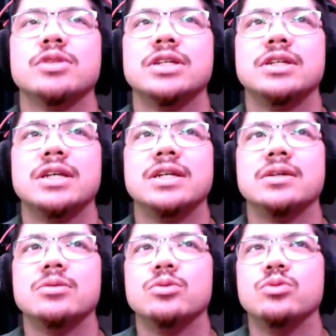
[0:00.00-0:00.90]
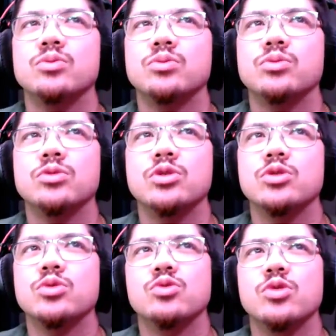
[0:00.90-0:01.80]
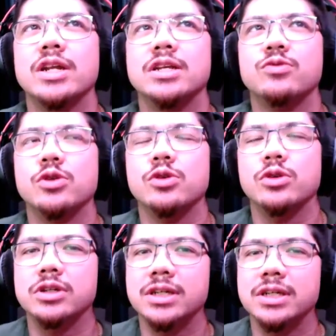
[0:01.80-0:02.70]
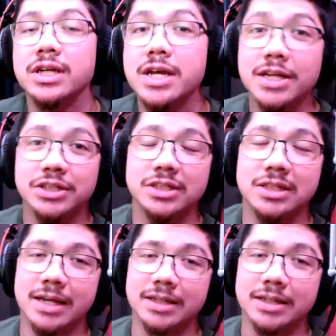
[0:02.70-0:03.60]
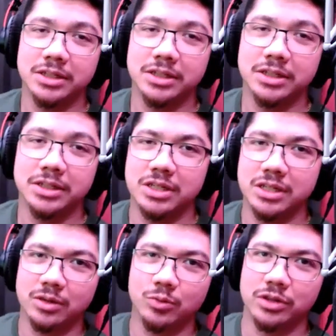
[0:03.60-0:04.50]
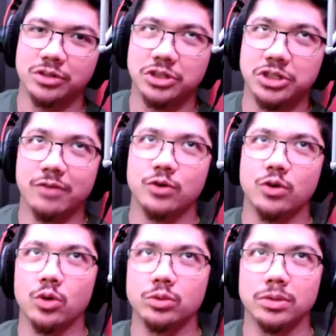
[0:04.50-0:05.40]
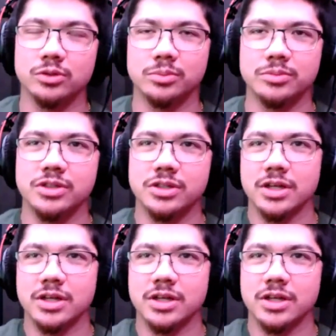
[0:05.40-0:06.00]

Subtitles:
getting ready for her gig. She's actually going to be singing with Jeff Goldblum's